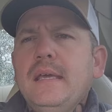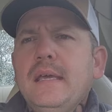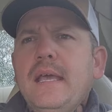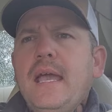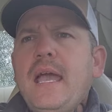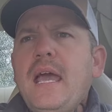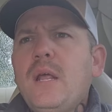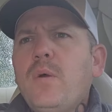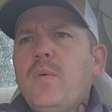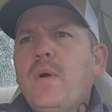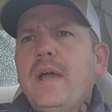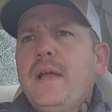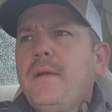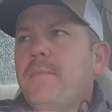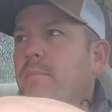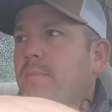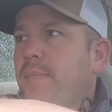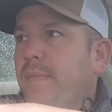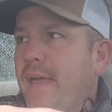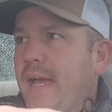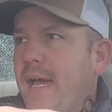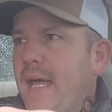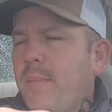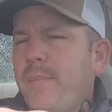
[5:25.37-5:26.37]
anyway,
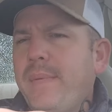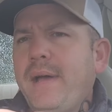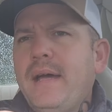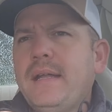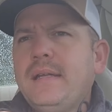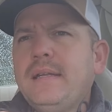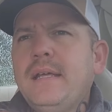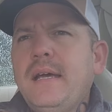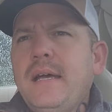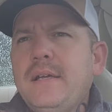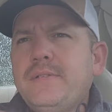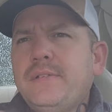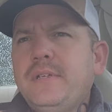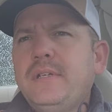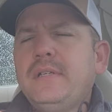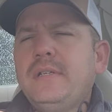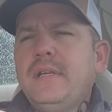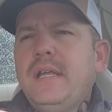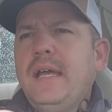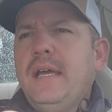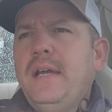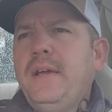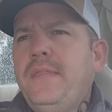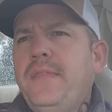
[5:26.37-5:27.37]
that about does it.
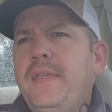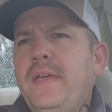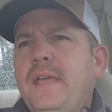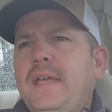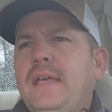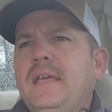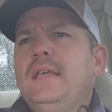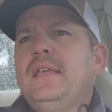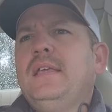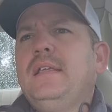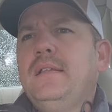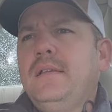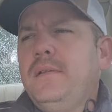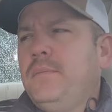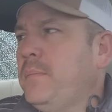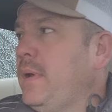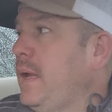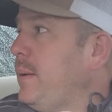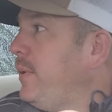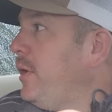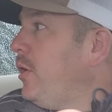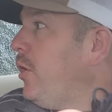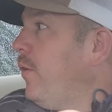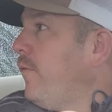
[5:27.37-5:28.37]
I think
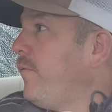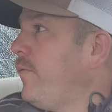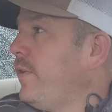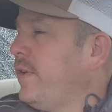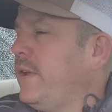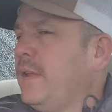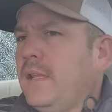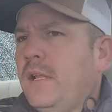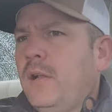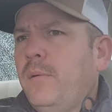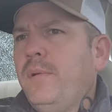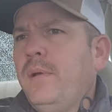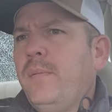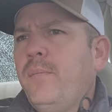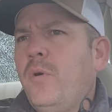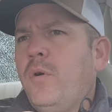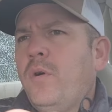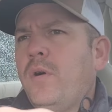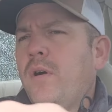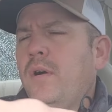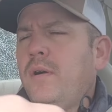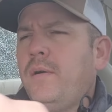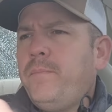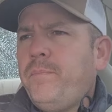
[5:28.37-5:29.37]
maybe hopefully a little bit
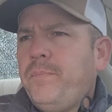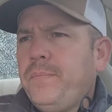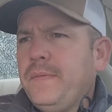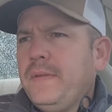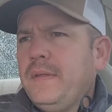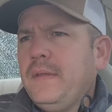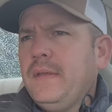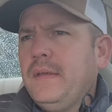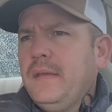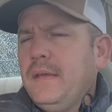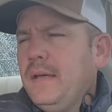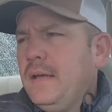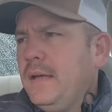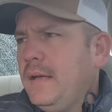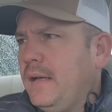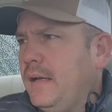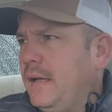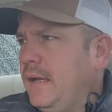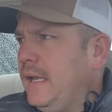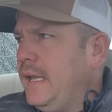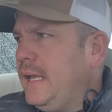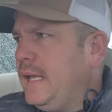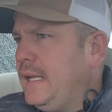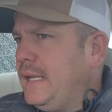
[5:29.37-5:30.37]
more
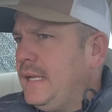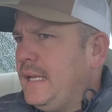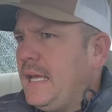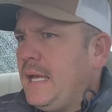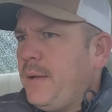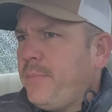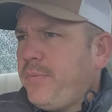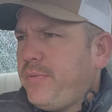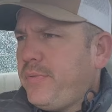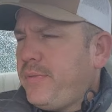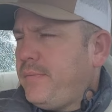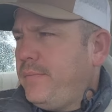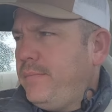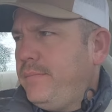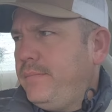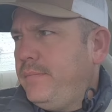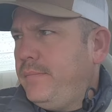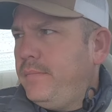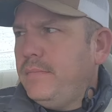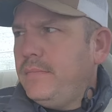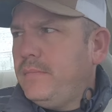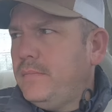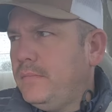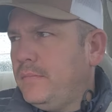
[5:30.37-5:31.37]
in-depth
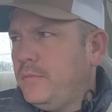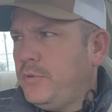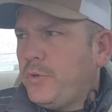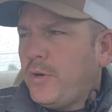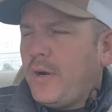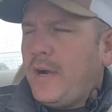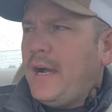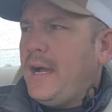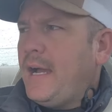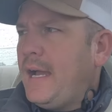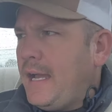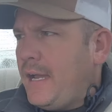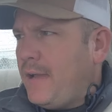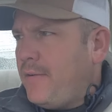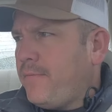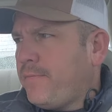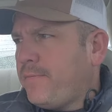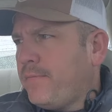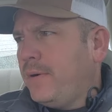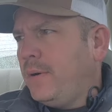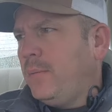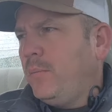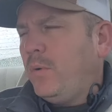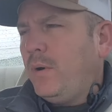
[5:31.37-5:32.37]
drive
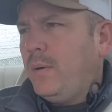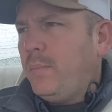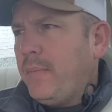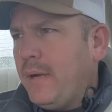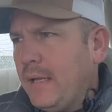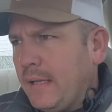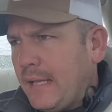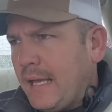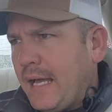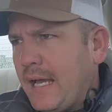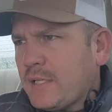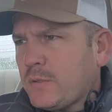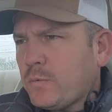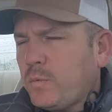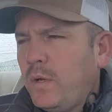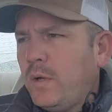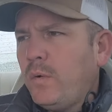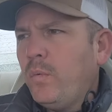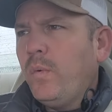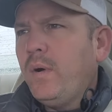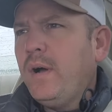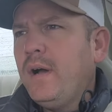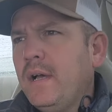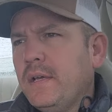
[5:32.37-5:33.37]
from what my last
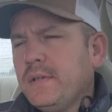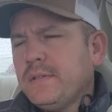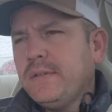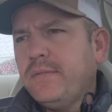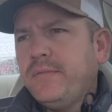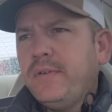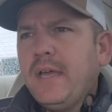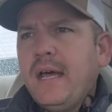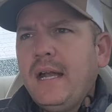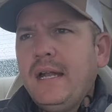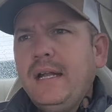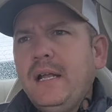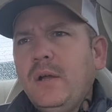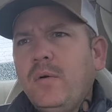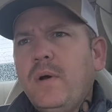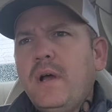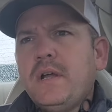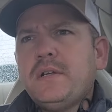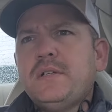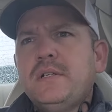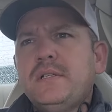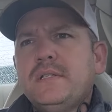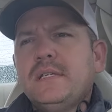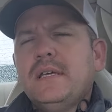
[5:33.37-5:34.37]
one was. If you got any
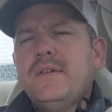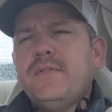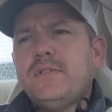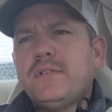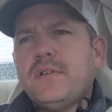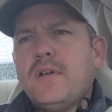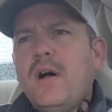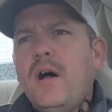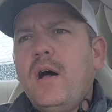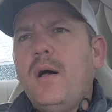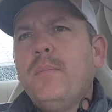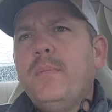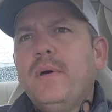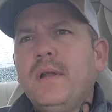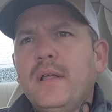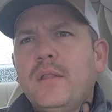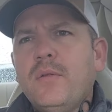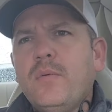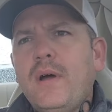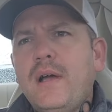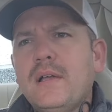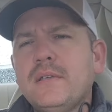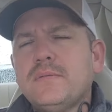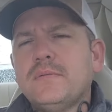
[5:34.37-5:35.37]
questions, give us a call. But
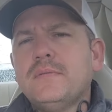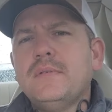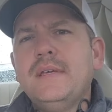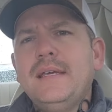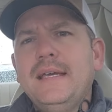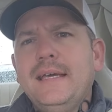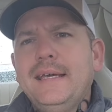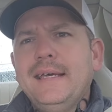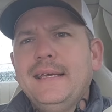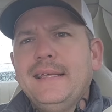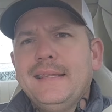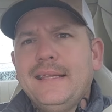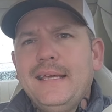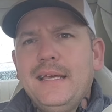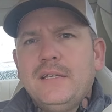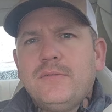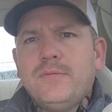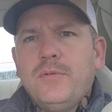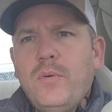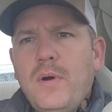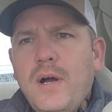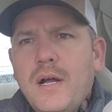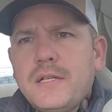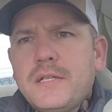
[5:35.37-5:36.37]
otherwise, thanks
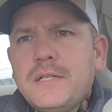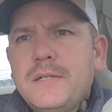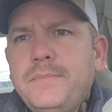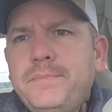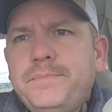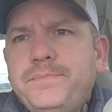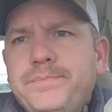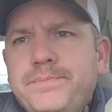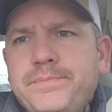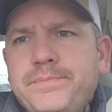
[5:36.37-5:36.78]
for watching.